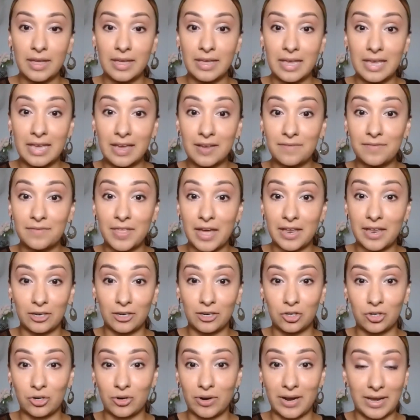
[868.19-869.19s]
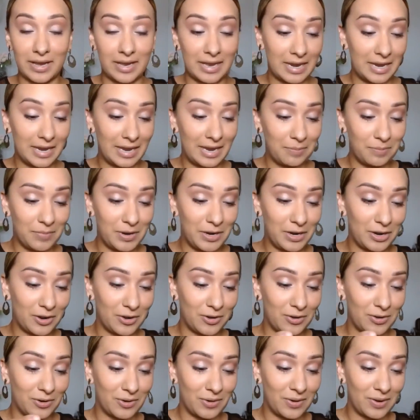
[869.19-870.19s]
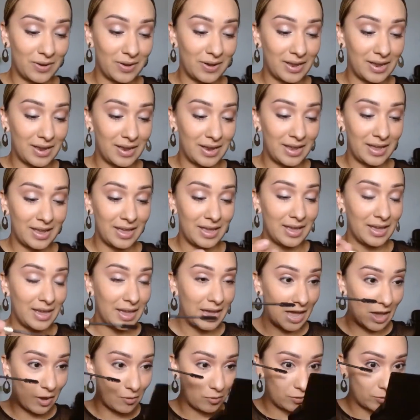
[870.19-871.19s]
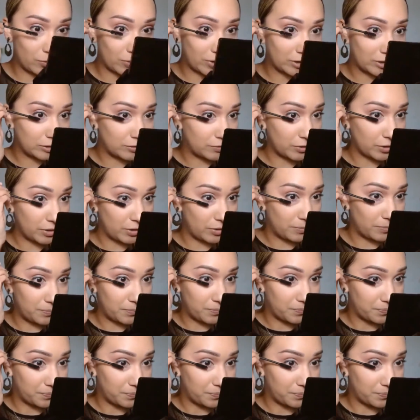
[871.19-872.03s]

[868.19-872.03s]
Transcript: give that a try and let me know how it works for you.